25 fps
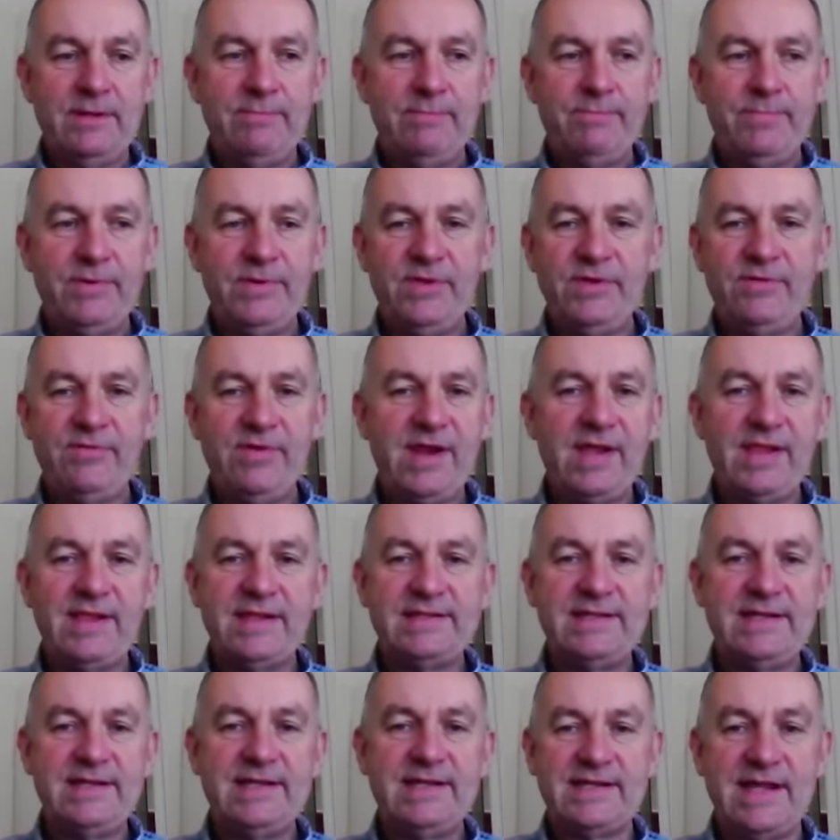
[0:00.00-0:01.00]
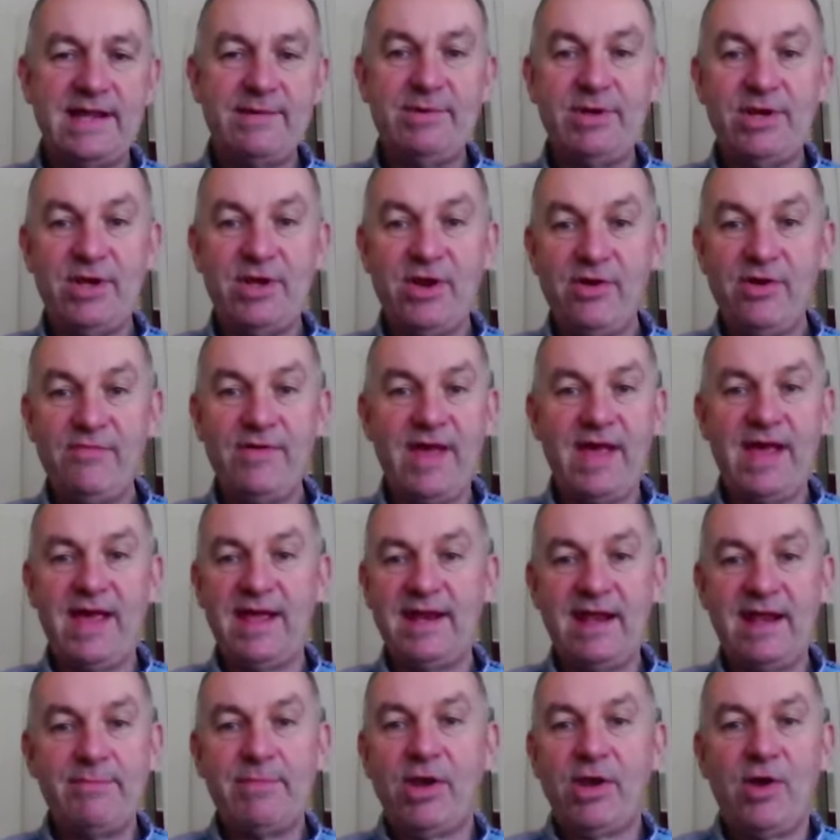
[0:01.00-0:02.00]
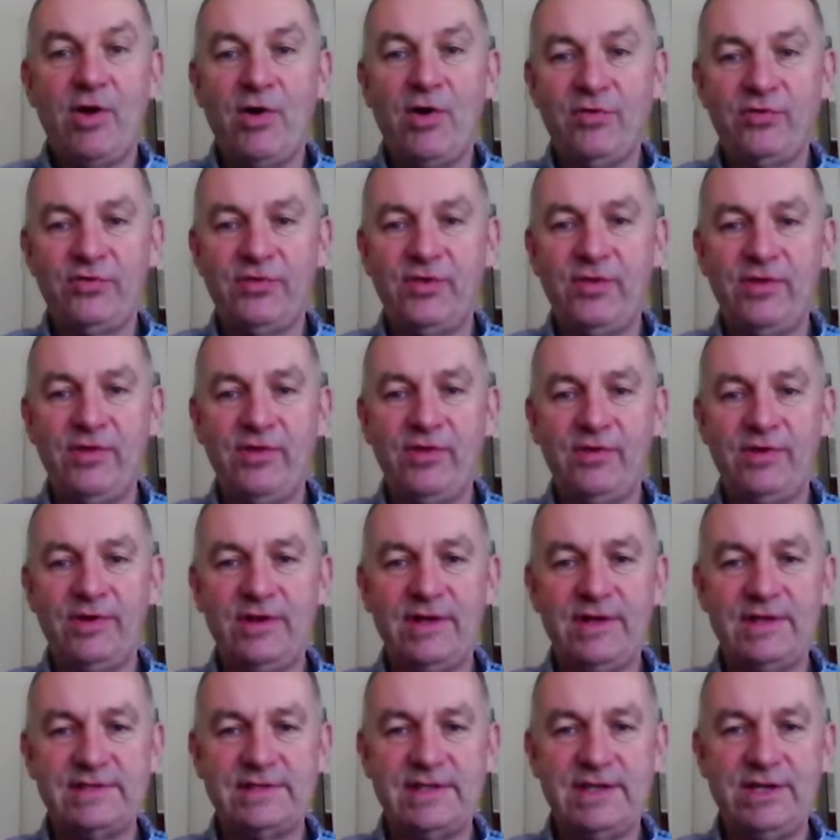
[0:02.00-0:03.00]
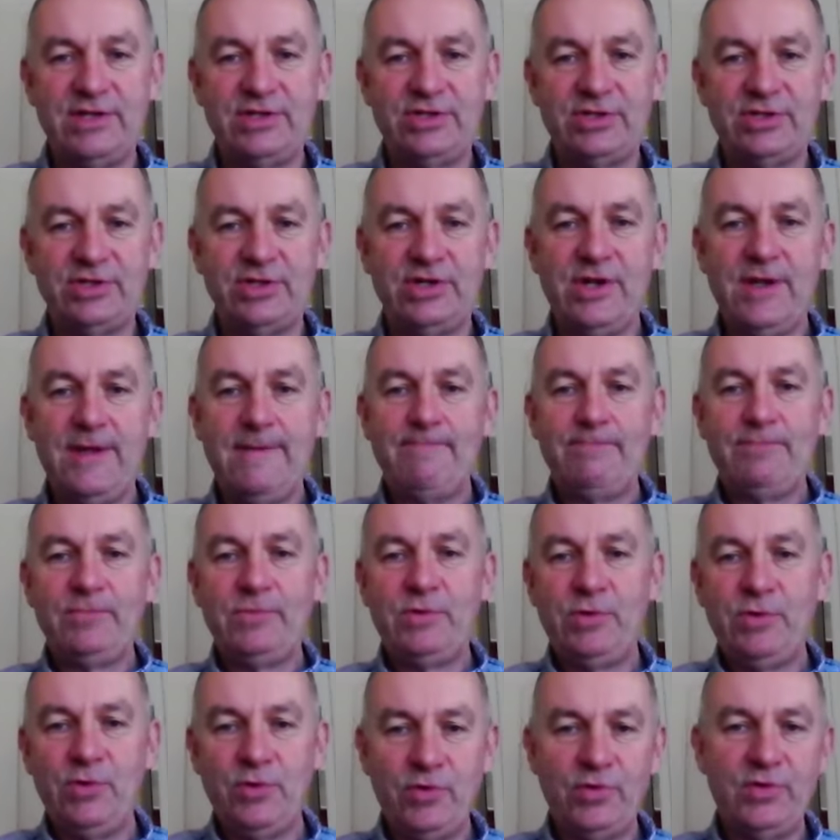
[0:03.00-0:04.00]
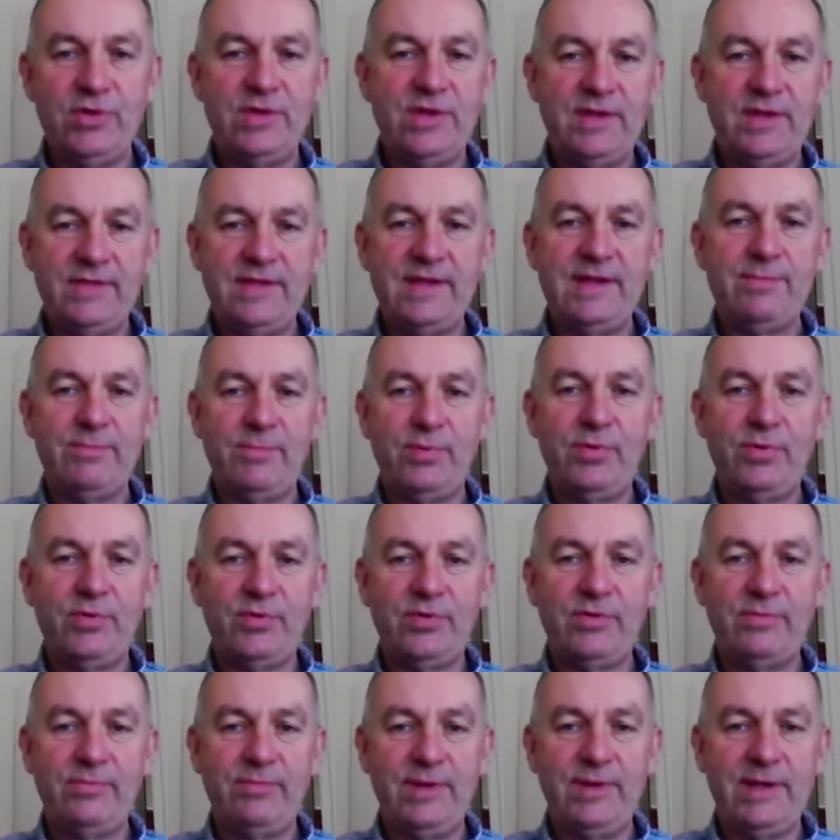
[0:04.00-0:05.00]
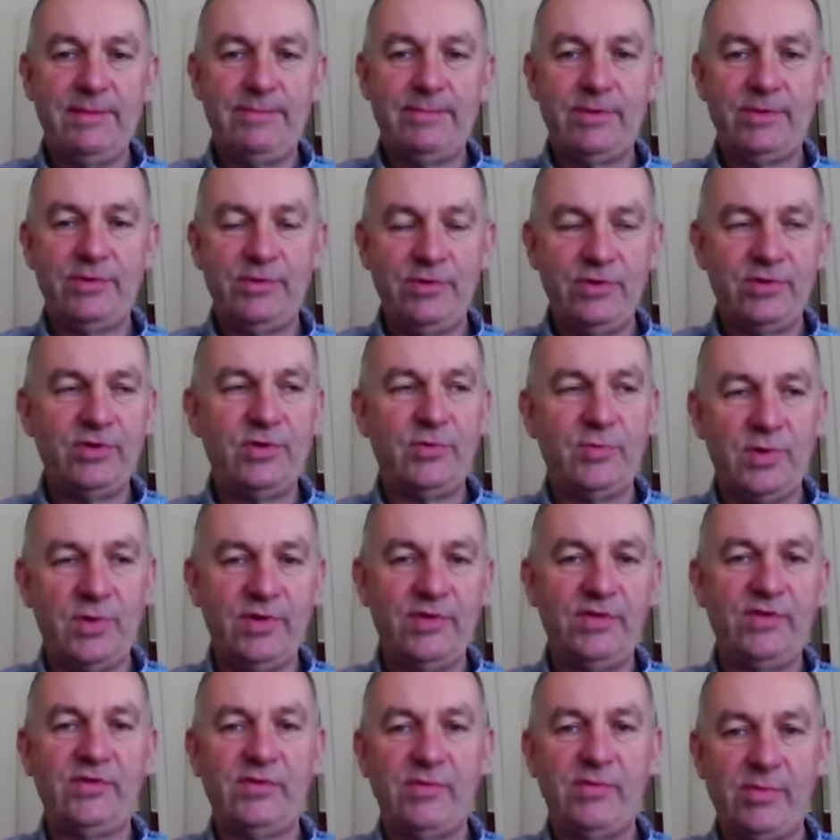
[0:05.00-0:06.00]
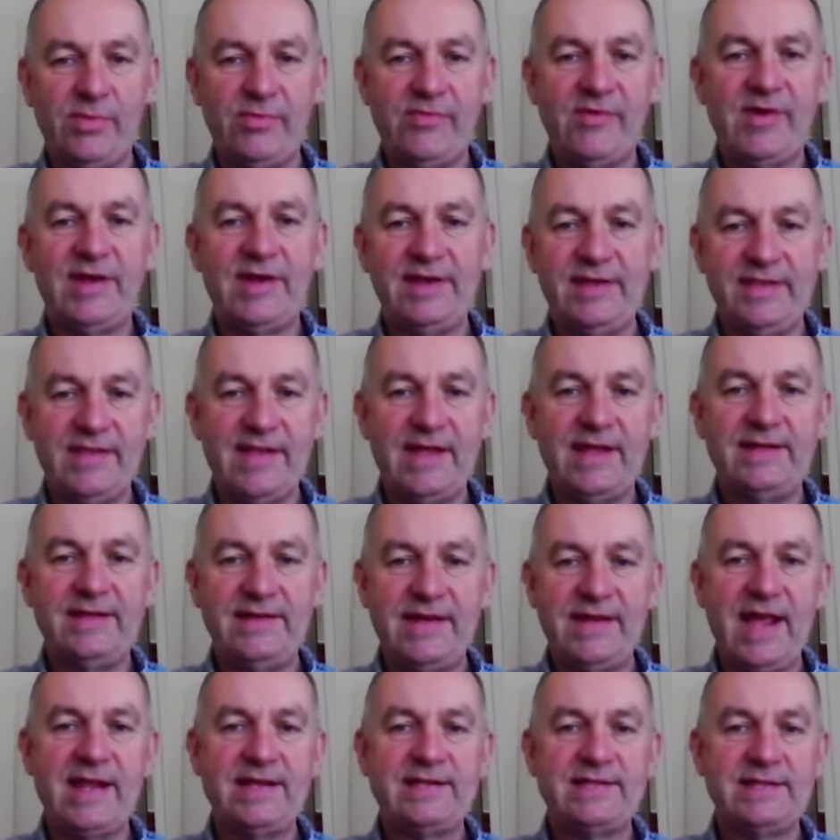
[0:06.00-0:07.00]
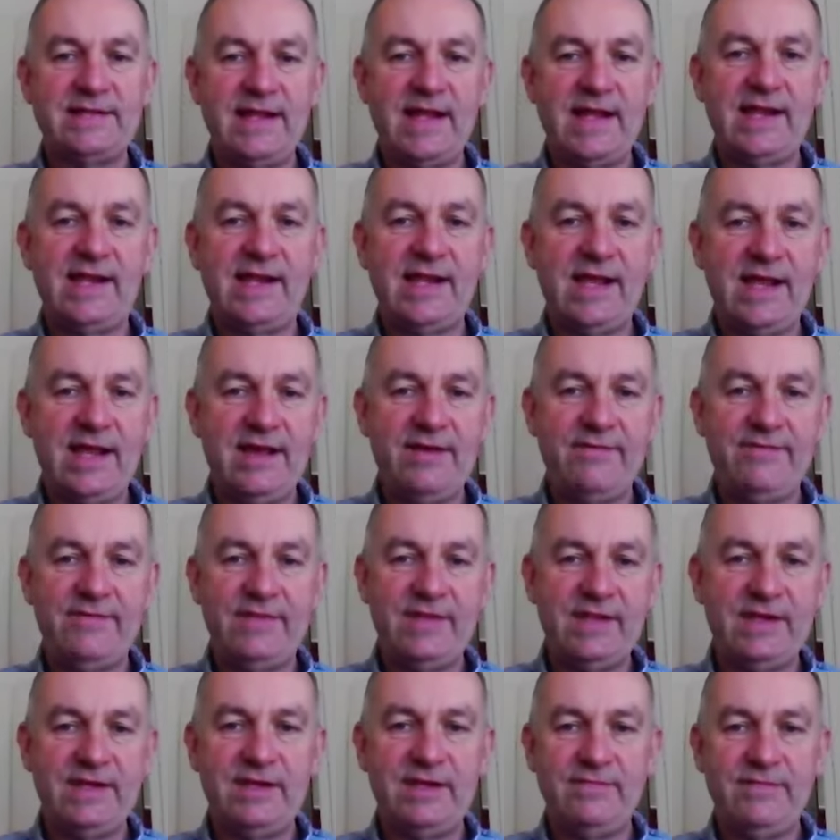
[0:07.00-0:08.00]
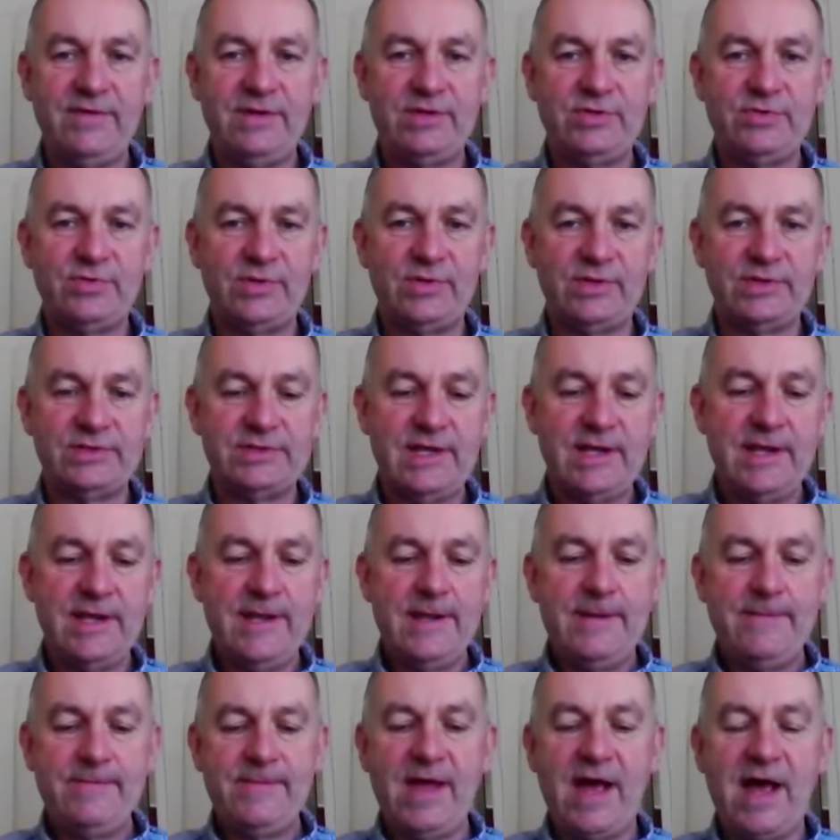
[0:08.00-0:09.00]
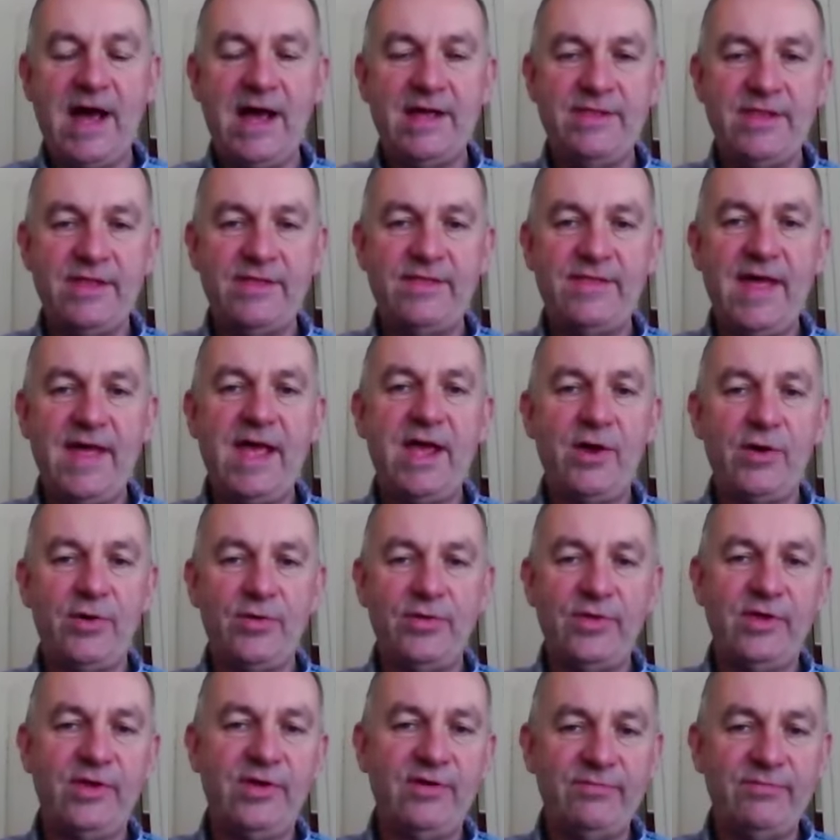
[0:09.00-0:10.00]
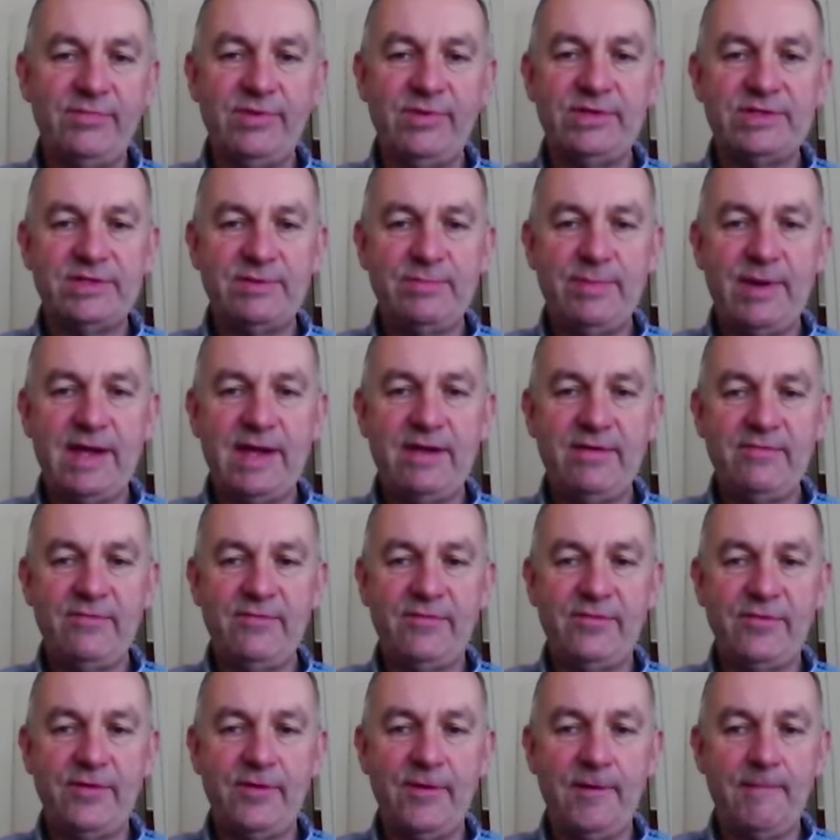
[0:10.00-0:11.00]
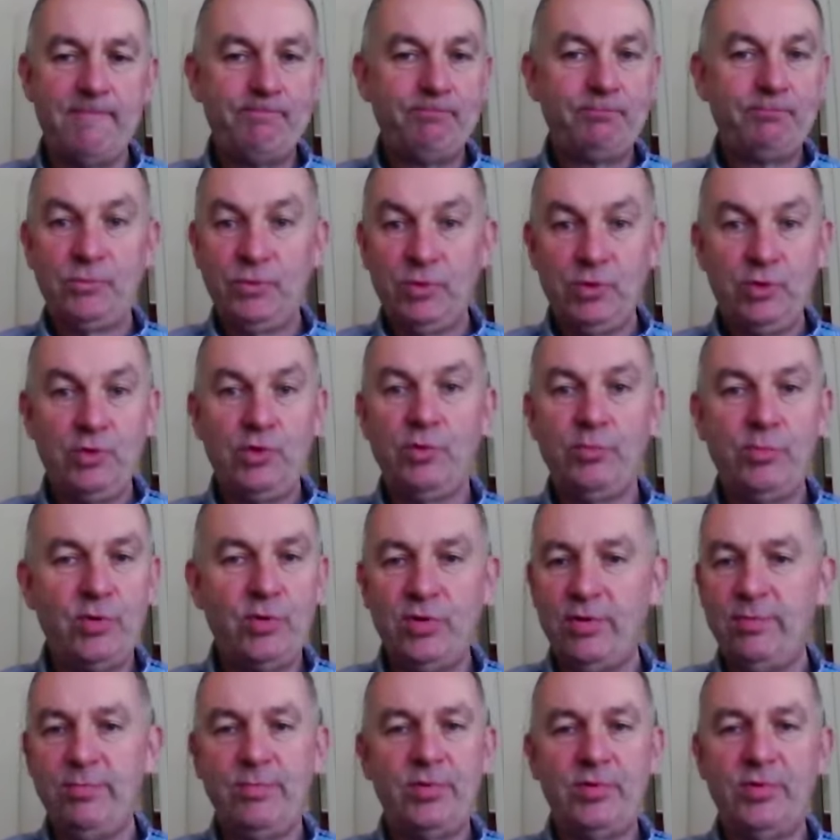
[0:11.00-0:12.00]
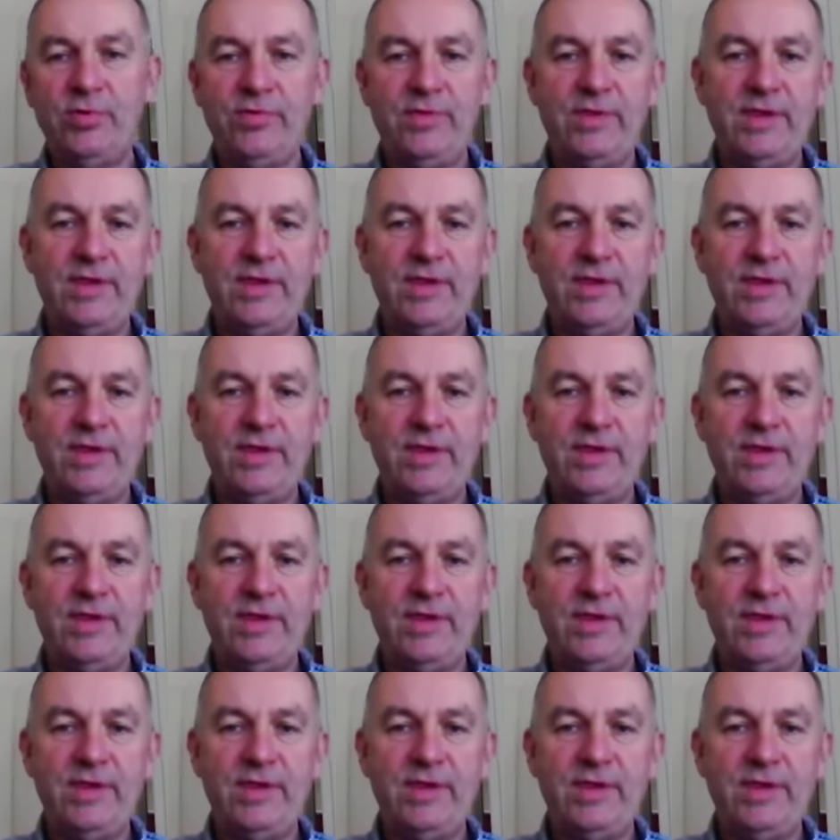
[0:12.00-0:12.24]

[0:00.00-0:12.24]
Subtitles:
but the reality is I'm an overhead, I'm a cost to the organisation. You're the important people. You're the ones who are providing that day-to-day care for the individuals that either they or the government are paying for. You're more important